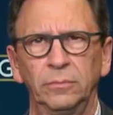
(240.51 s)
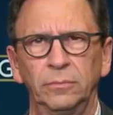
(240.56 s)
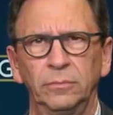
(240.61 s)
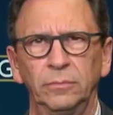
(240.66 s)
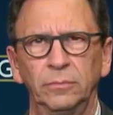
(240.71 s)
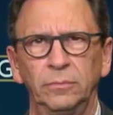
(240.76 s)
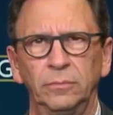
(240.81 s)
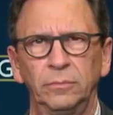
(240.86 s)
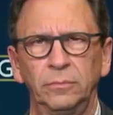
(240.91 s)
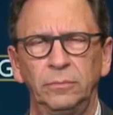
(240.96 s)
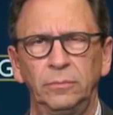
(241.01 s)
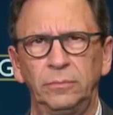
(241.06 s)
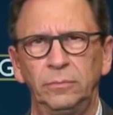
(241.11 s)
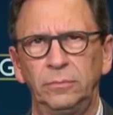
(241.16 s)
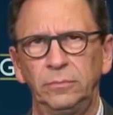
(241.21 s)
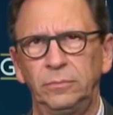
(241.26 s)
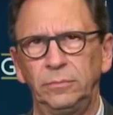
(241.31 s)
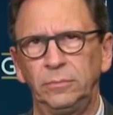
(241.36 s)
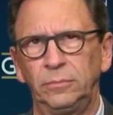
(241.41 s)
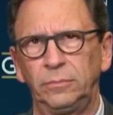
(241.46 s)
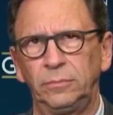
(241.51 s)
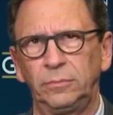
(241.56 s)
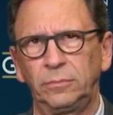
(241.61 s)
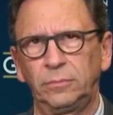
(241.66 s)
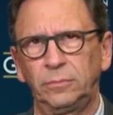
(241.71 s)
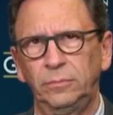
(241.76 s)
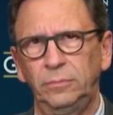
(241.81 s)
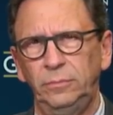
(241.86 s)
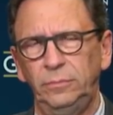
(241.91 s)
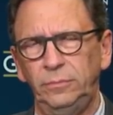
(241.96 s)

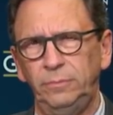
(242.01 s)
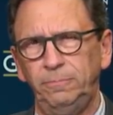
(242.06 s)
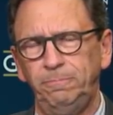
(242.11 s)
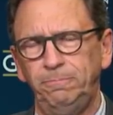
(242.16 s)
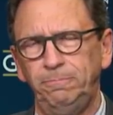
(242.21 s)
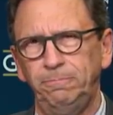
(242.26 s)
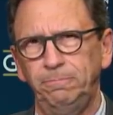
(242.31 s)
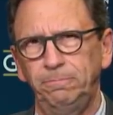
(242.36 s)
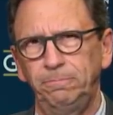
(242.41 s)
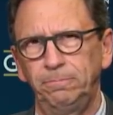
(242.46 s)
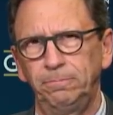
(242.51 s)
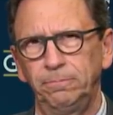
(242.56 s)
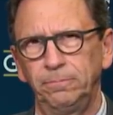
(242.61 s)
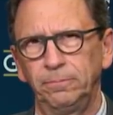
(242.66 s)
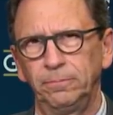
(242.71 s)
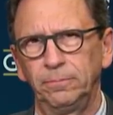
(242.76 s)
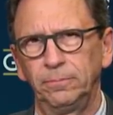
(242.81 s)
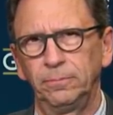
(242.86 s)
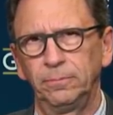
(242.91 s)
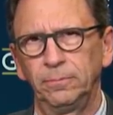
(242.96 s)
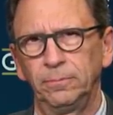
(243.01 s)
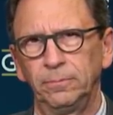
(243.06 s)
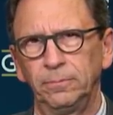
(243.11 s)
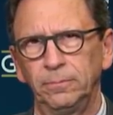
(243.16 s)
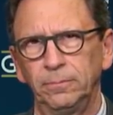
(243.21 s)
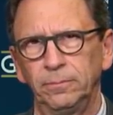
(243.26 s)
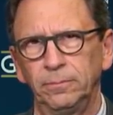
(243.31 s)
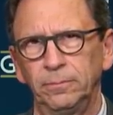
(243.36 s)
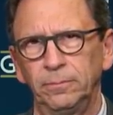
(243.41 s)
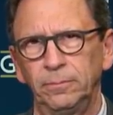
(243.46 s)

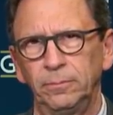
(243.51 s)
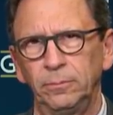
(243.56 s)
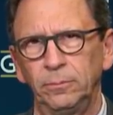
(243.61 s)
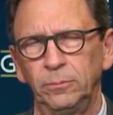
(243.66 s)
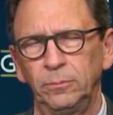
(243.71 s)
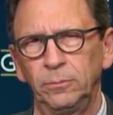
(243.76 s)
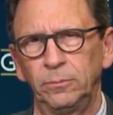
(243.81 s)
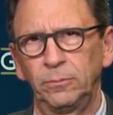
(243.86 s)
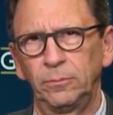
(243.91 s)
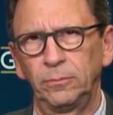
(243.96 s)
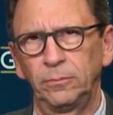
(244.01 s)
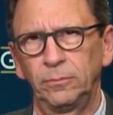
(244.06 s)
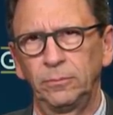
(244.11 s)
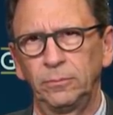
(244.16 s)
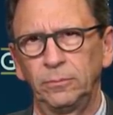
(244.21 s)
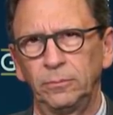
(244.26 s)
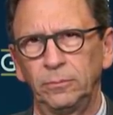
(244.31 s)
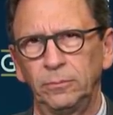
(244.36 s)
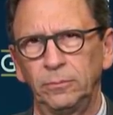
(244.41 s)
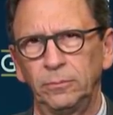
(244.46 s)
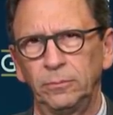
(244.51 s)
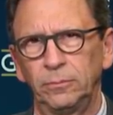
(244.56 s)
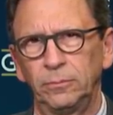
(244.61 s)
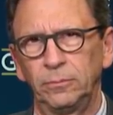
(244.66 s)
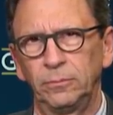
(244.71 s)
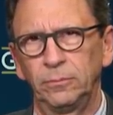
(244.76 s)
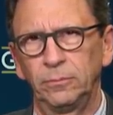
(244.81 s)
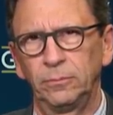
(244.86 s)
The person shown says nothing.